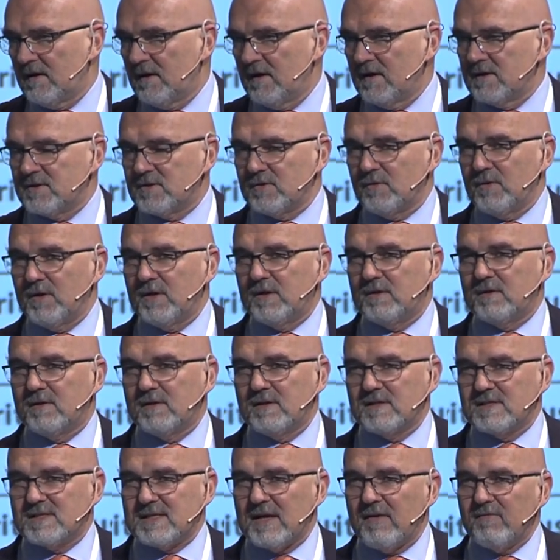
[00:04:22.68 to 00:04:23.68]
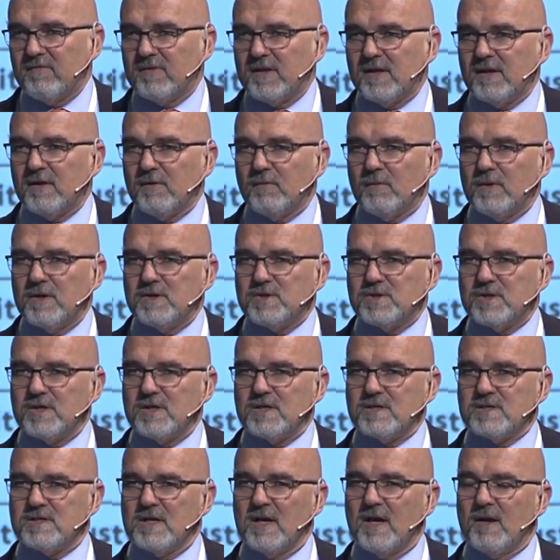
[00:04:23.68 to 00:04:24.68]
So it's something which
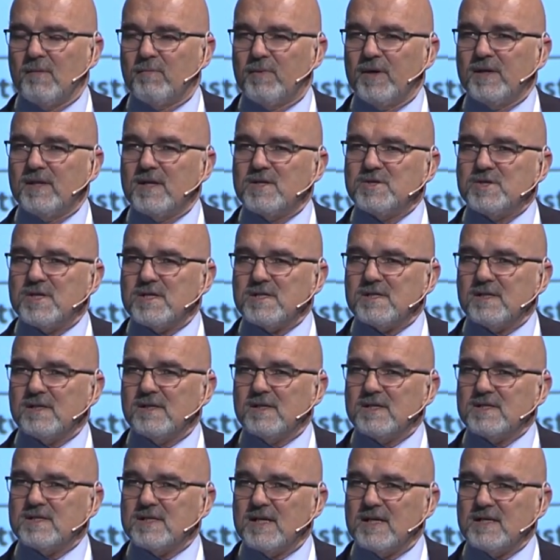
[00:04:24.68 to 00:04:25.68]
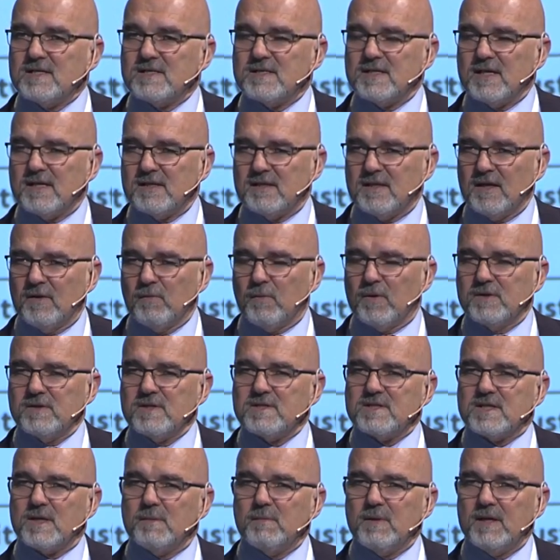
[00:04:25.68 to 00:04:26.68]
is pre-digested in the sense that what
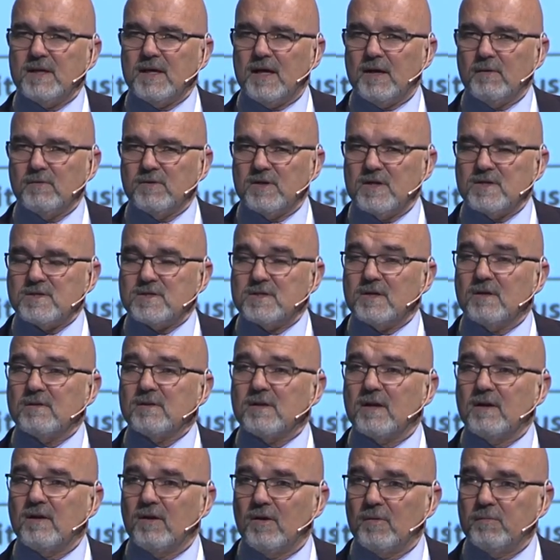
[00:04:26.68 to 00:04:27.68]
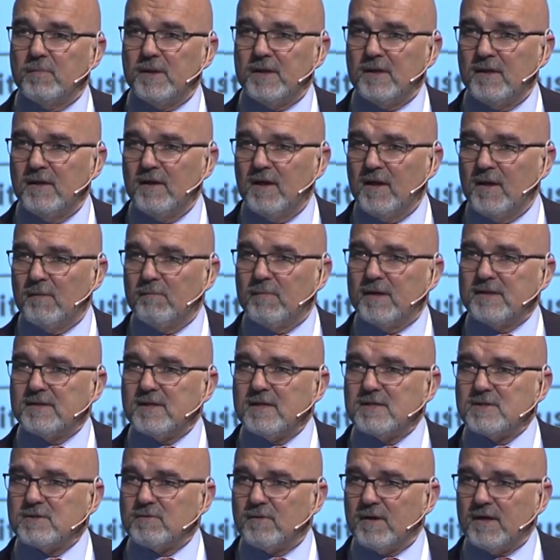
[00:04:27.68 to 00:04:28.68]
is coming out is not a lobby, but
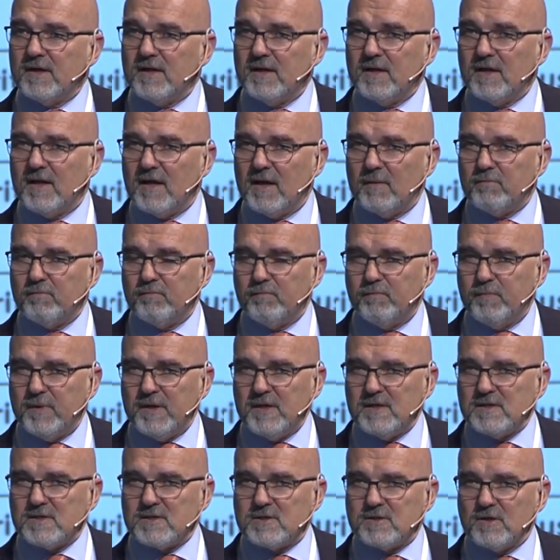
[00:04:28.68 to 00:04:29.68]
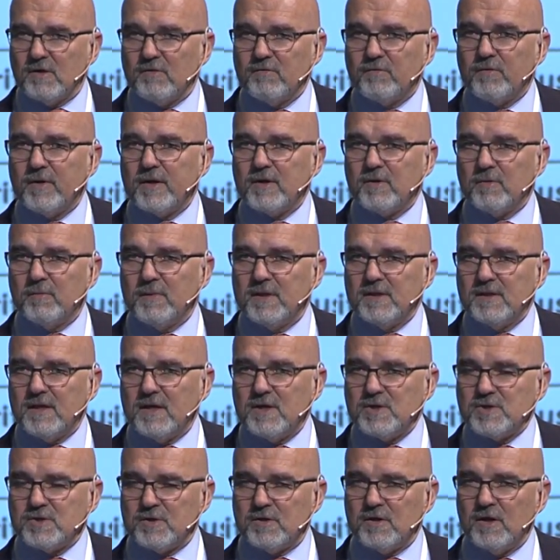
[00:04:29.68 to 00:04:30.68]
it's already a piece of
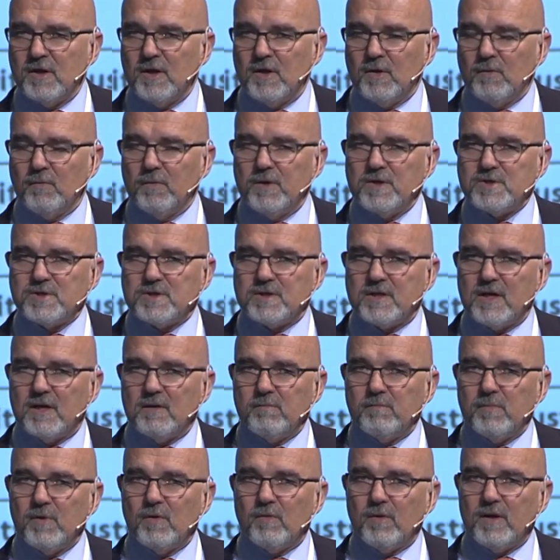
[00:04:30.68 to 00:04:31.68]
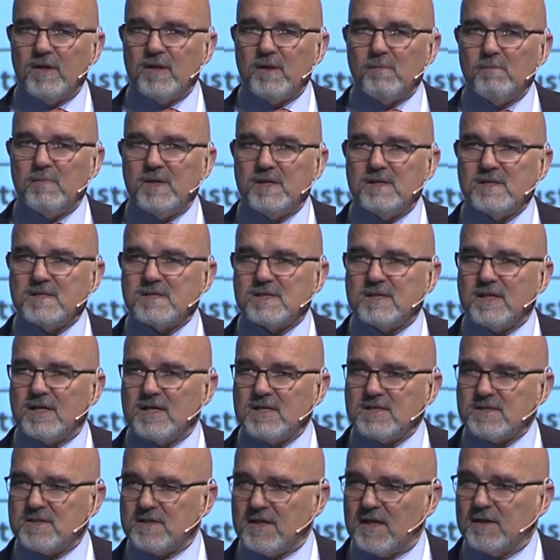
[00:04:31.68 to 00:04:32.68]
recommendation which can be already be
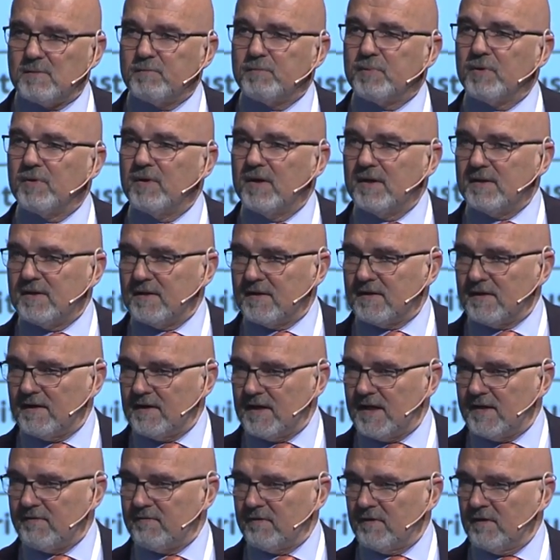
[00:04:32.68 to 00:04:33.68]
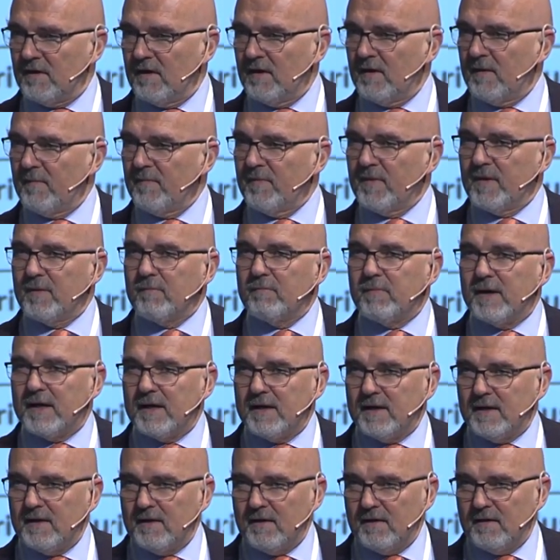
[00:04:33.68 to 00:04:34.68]
discussed at political level
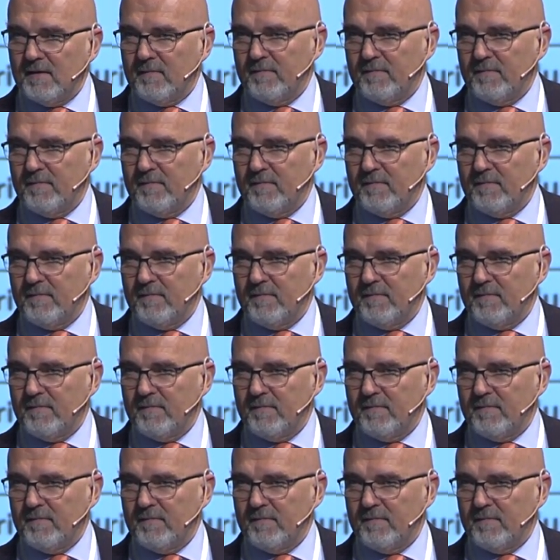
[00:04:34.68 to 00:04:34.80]
by